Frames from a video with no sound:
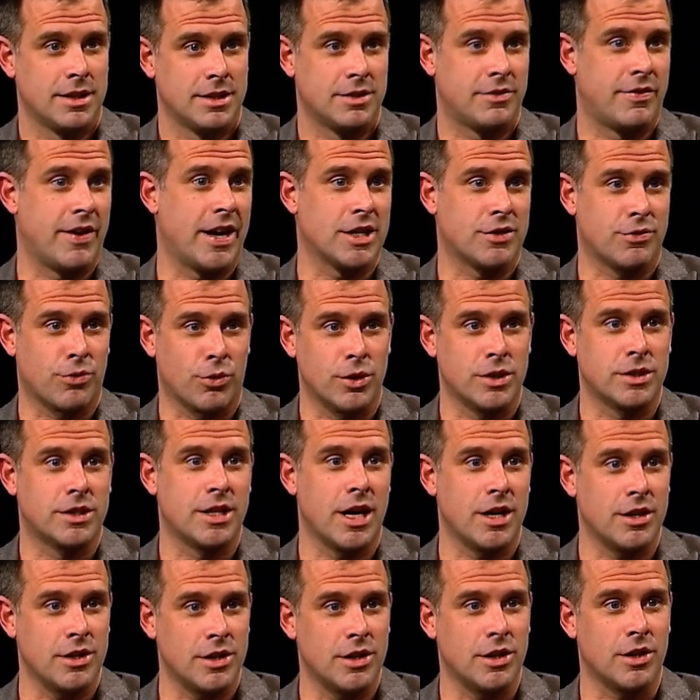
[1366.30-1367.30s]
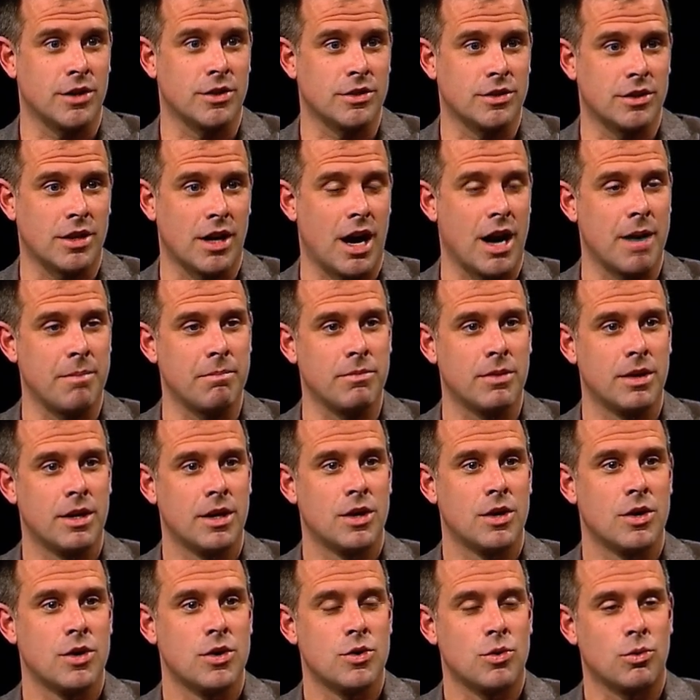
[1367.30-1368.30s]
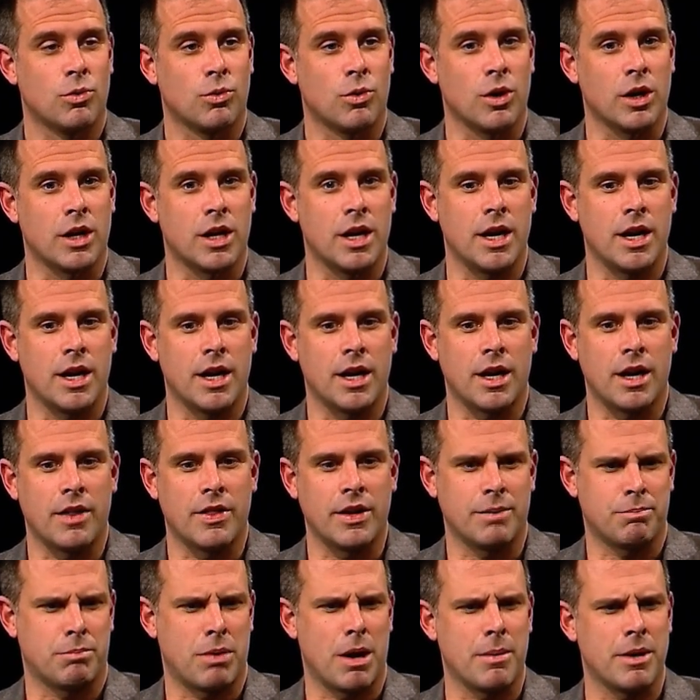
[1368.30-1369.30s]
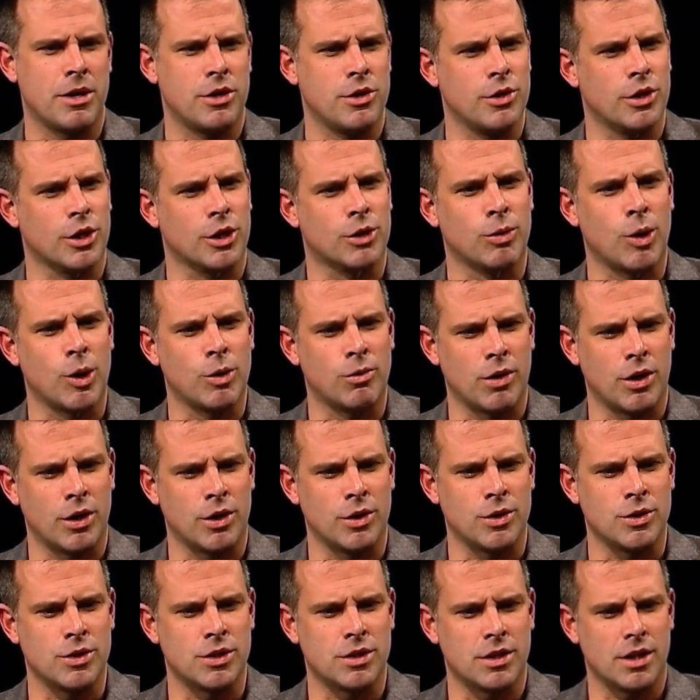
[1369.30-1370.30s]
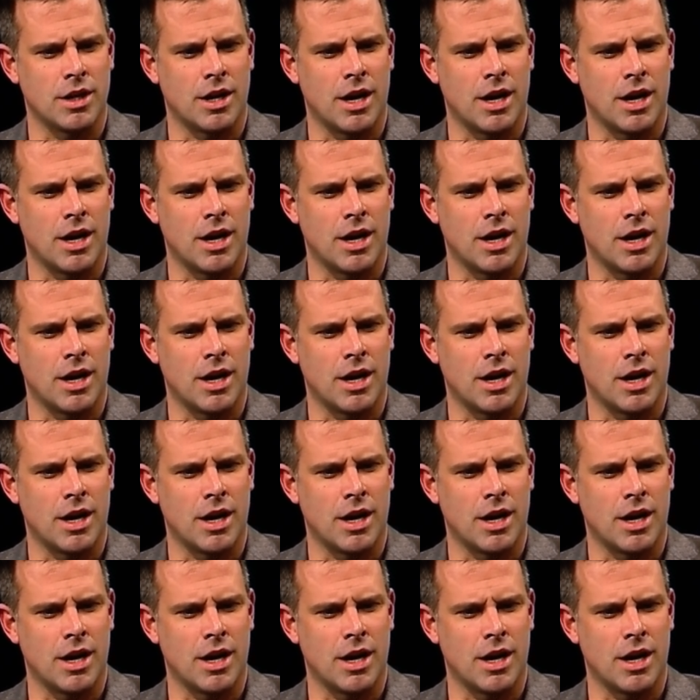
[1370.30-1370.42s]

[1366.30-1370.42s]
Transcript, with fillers: fast forward 10 years, I'm hmm. working, I think probably at New York Roadrunners.